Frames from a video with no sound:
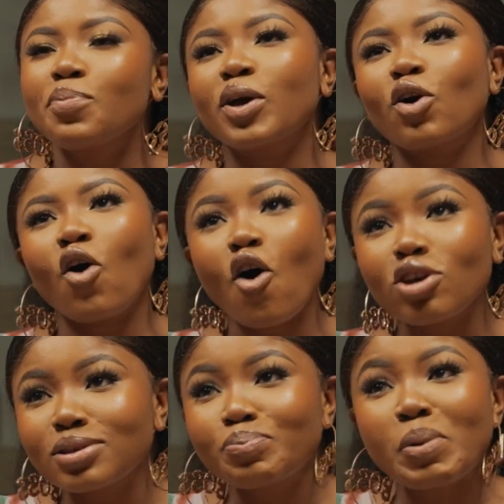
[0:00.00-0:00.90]

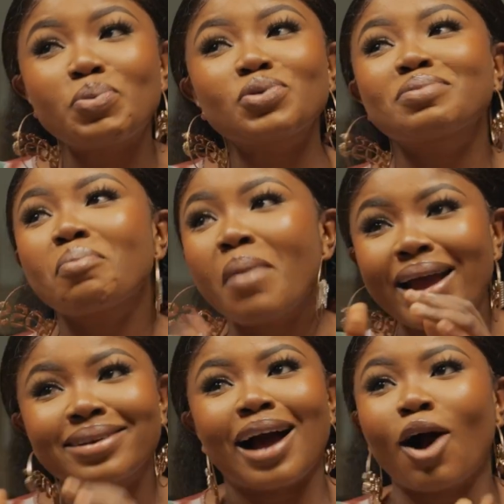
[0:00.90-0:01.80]
because people's
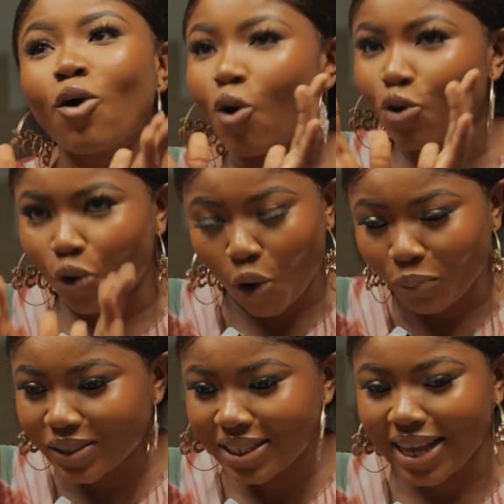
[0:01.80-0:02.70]
minds are
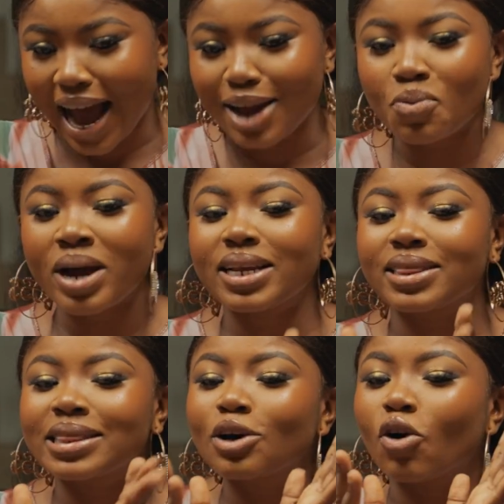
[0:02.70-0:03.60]
corrupt, and when they
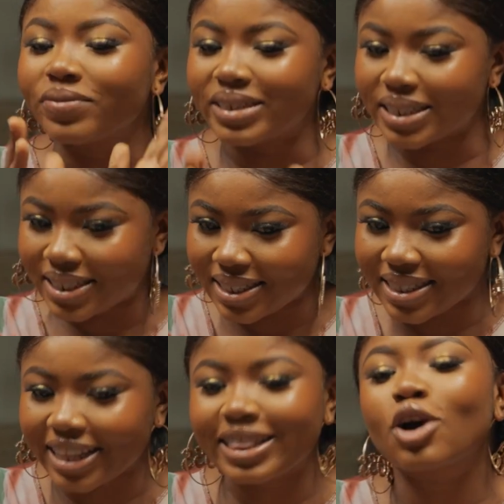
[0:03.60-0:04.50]
think of this,
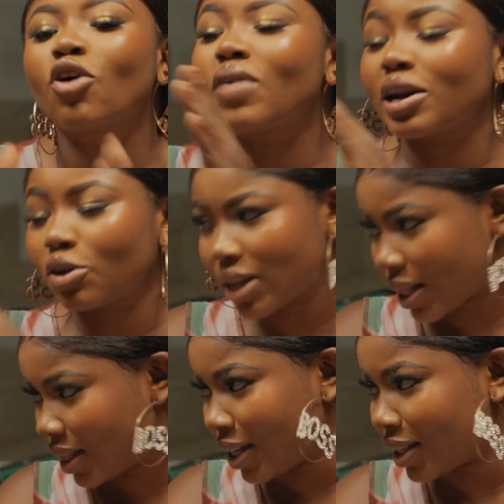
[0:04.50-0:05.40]
they think of
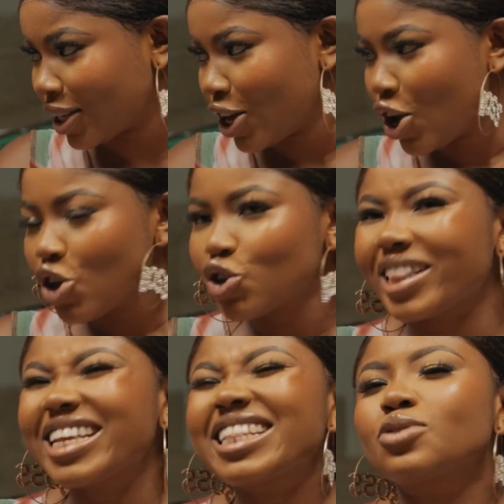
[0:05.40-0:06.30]
another thing. So
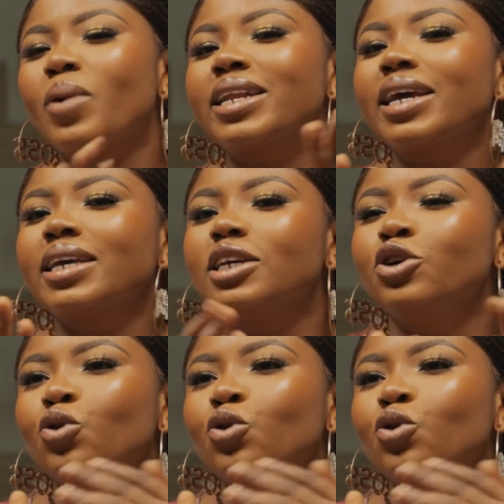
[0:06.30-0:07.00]
I think that's why they,